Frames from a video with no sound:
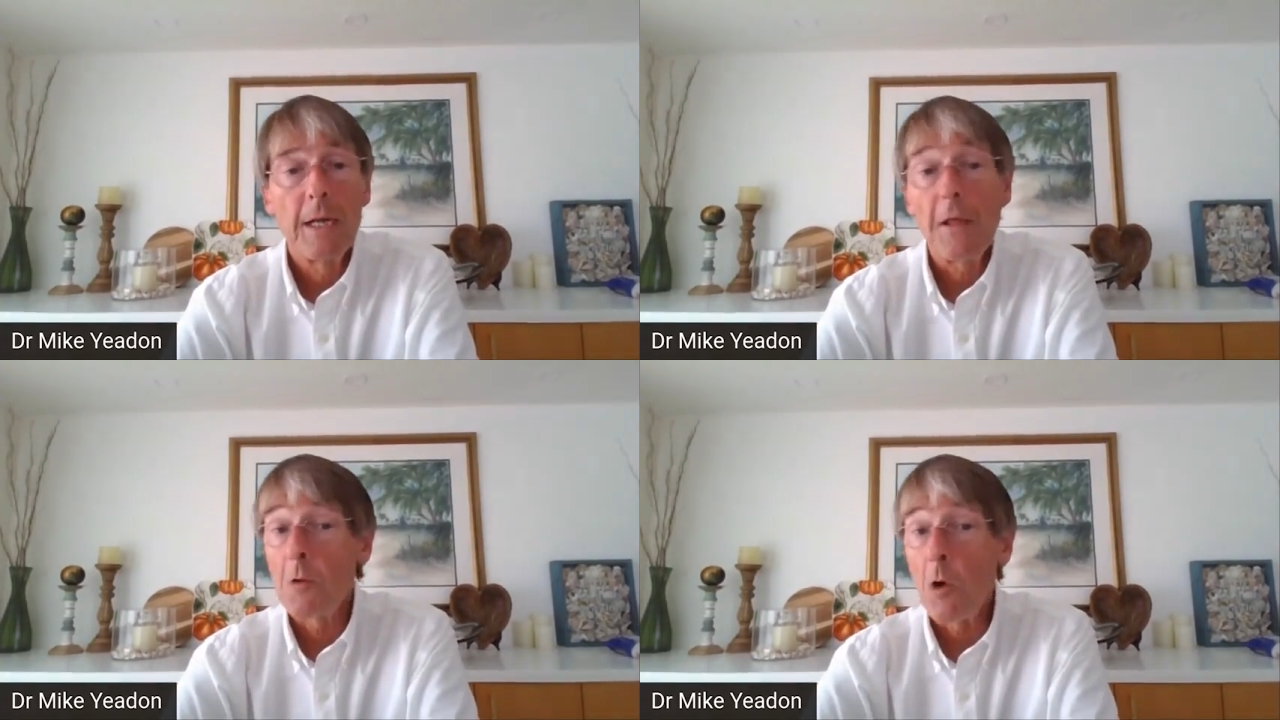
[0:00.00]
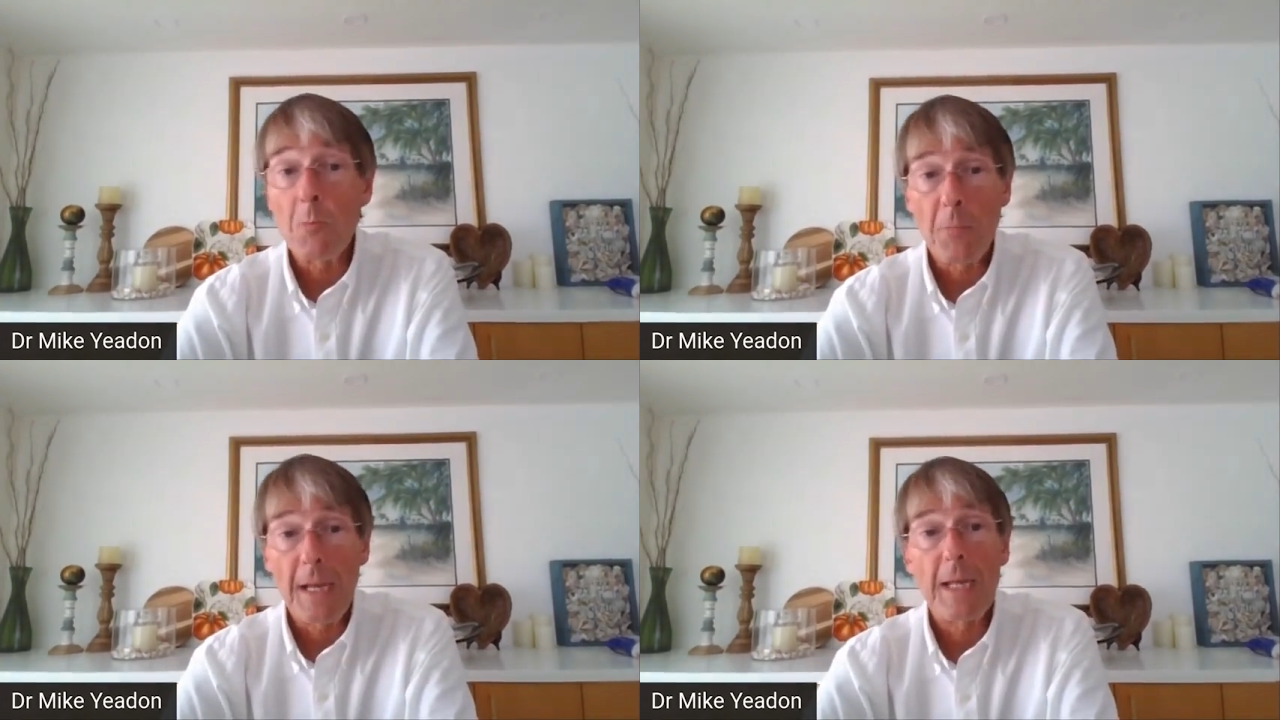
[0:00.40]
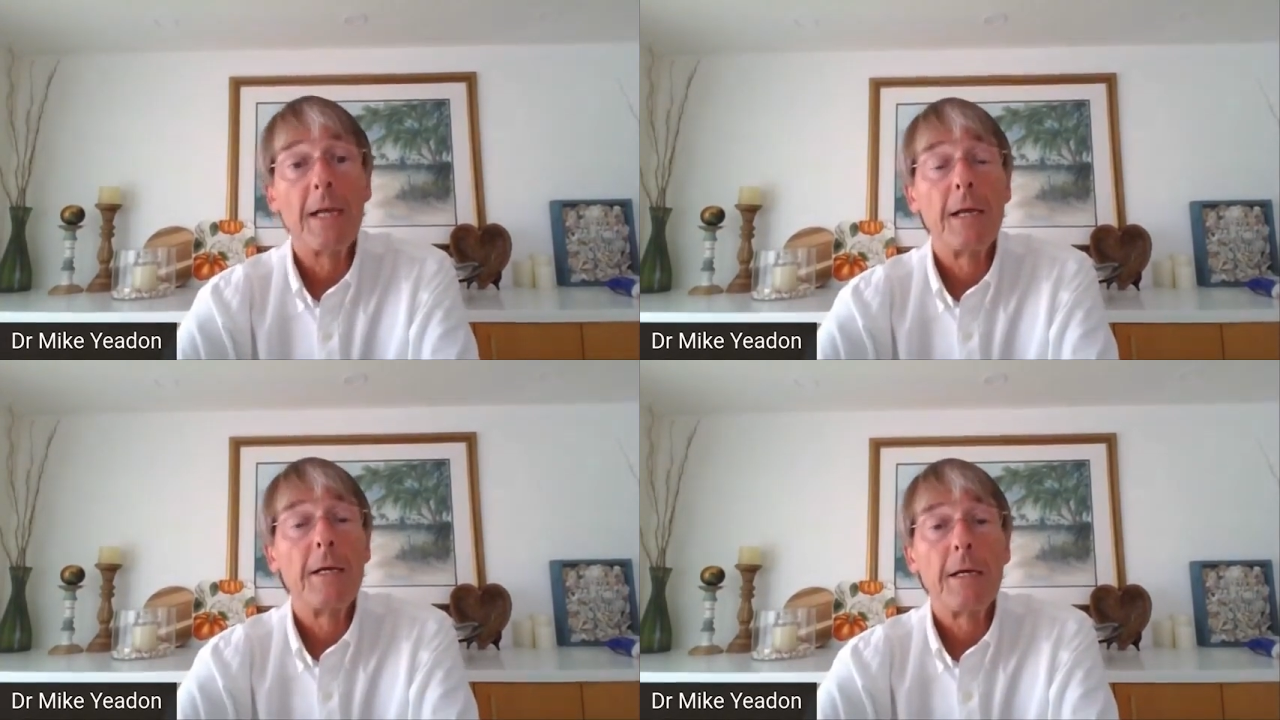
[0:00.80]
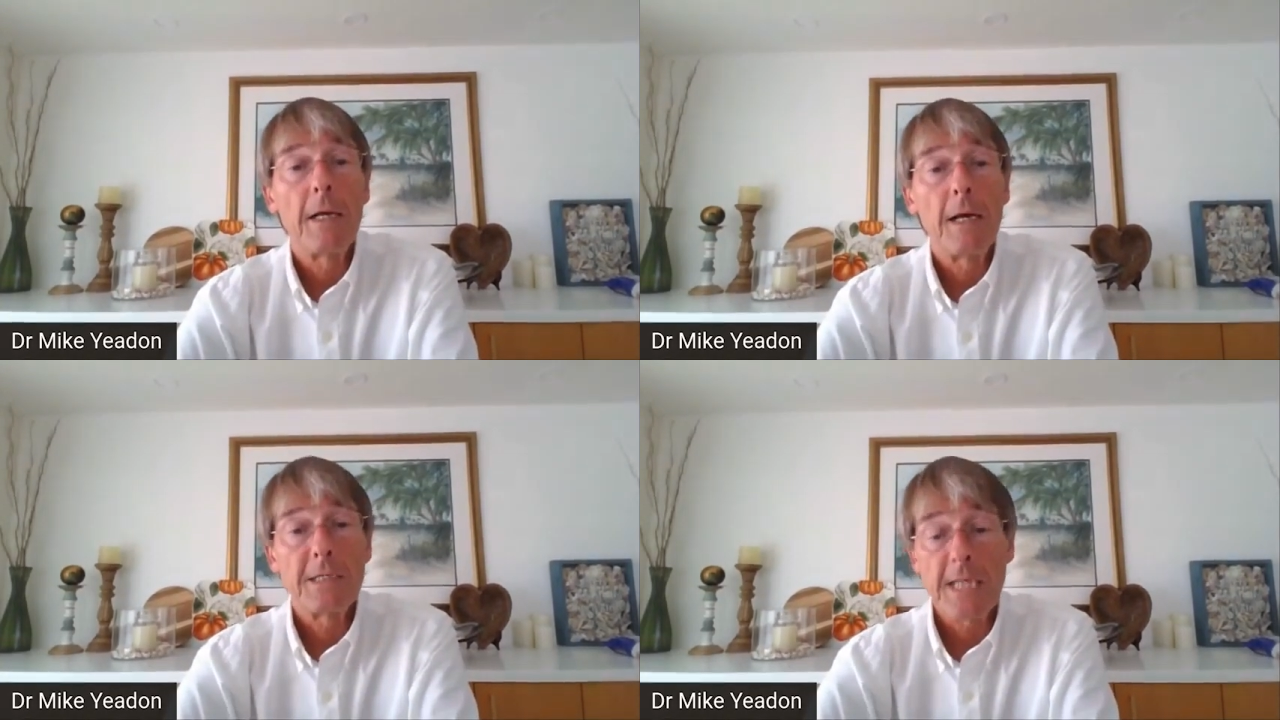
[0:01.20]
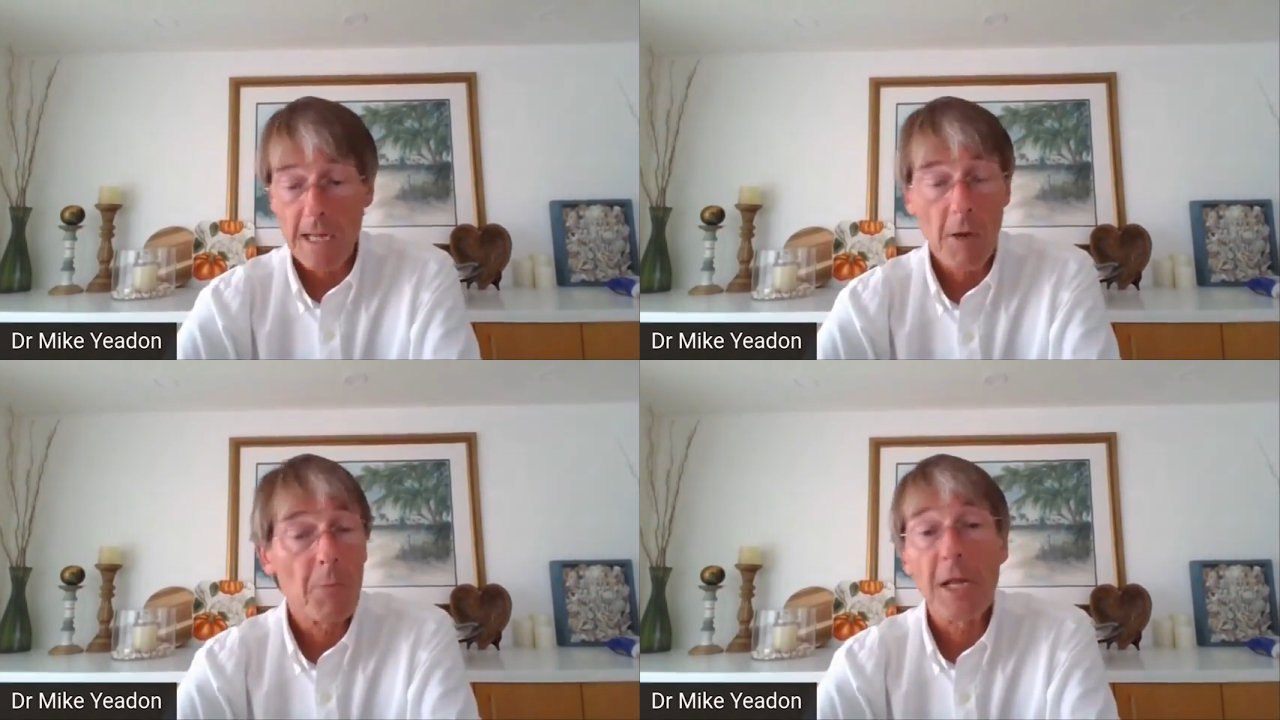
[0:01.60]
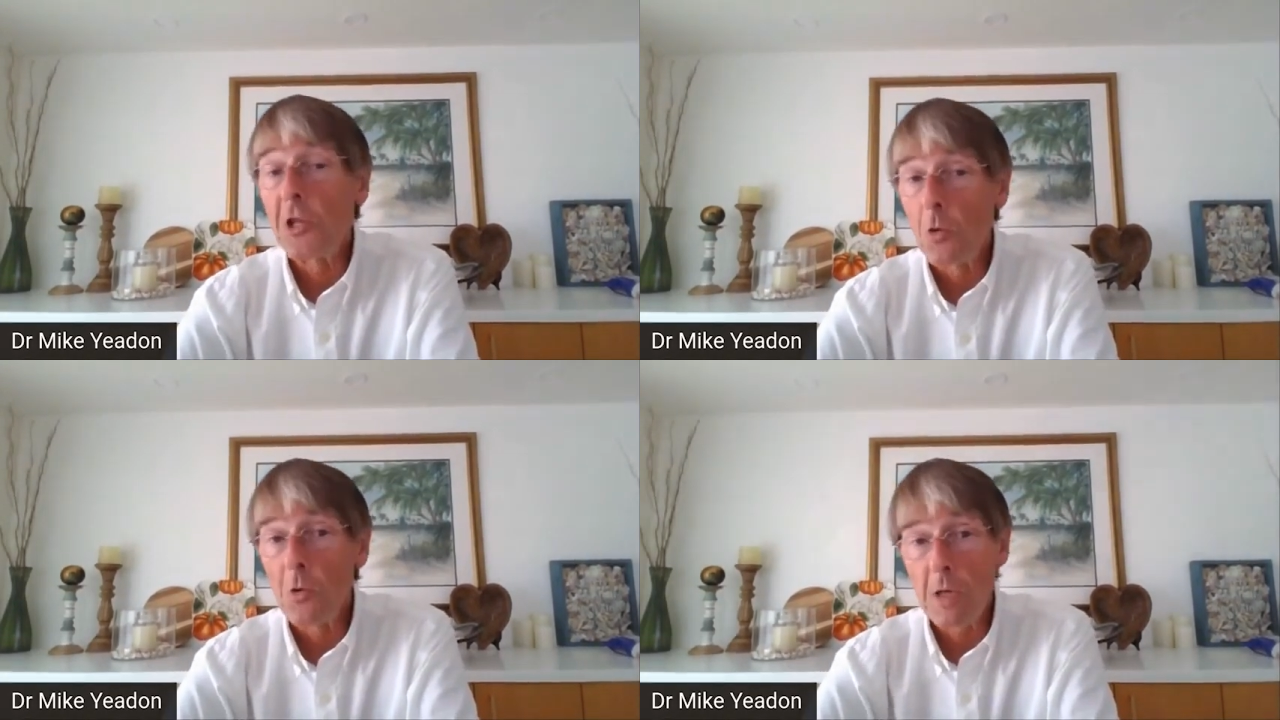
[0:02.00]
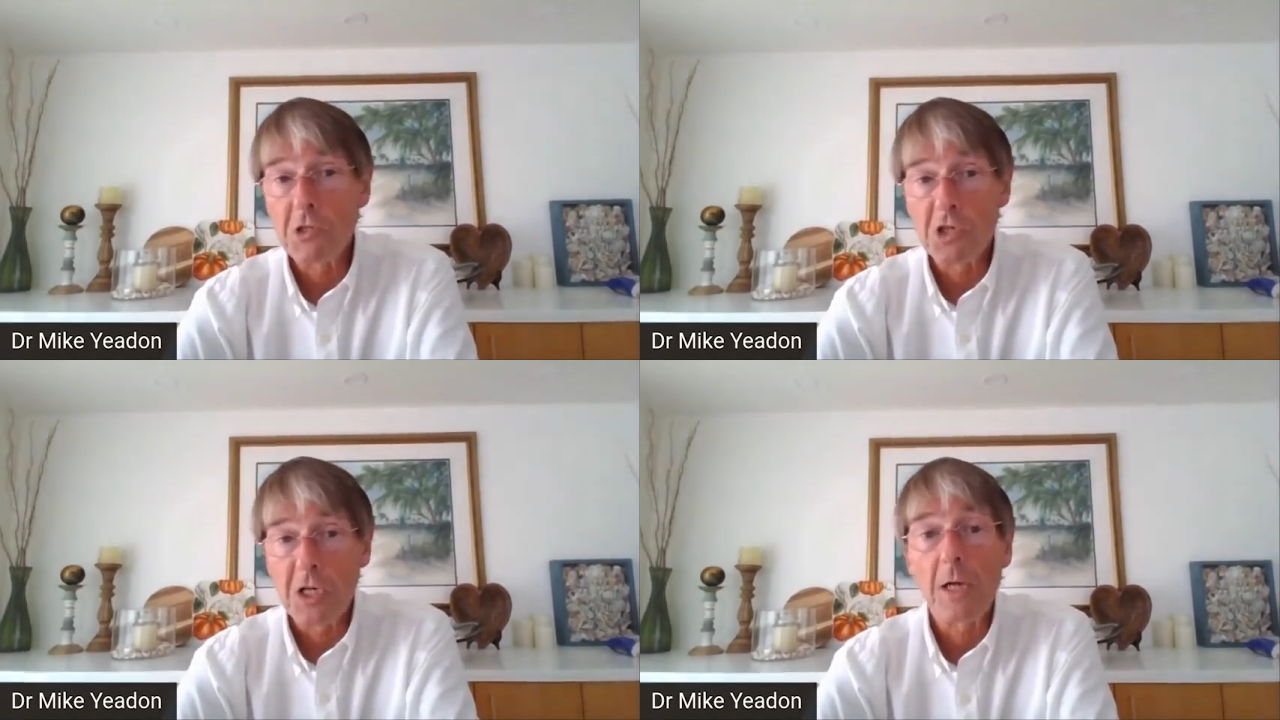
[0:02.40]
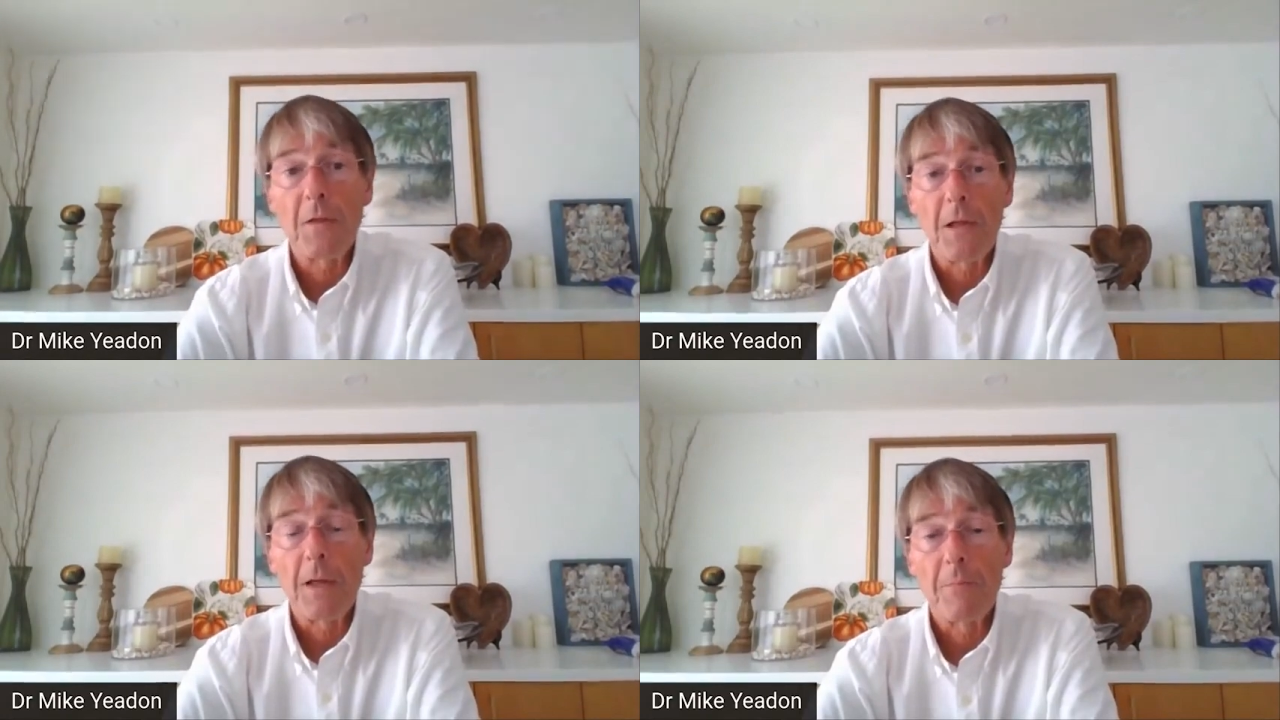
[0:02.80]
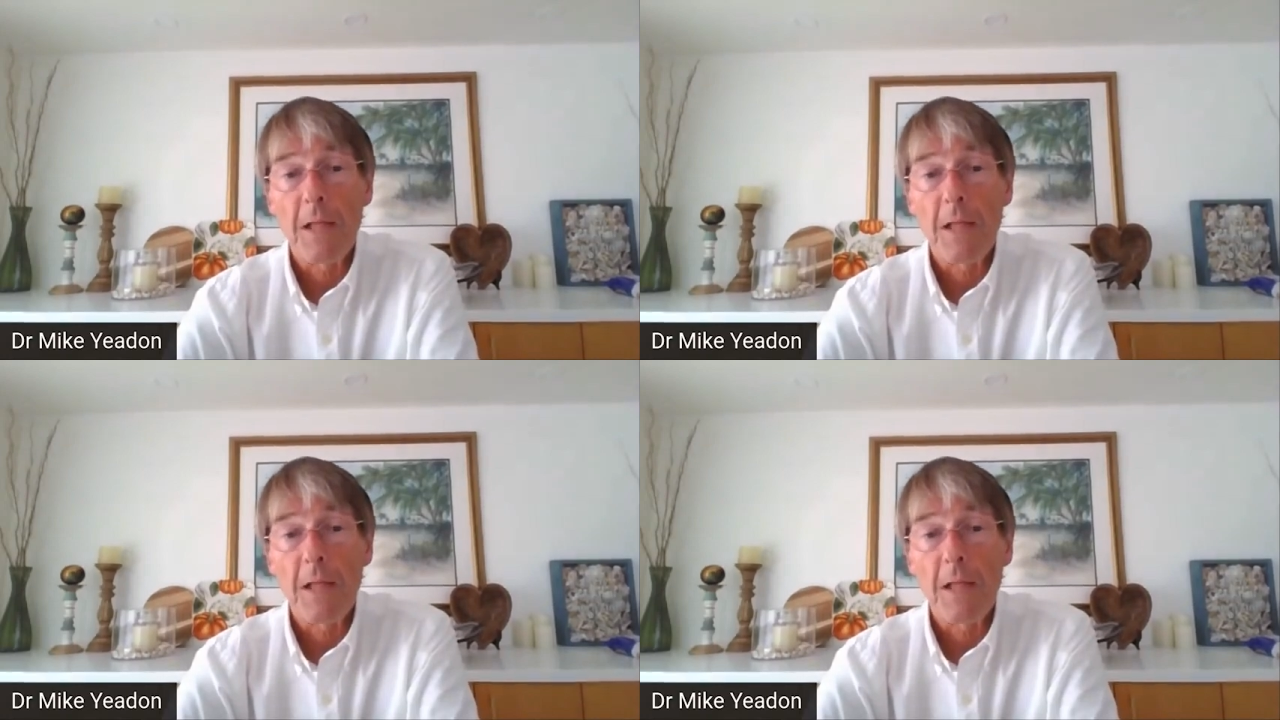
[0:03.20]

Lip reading: and they won't be a tech company in your country either.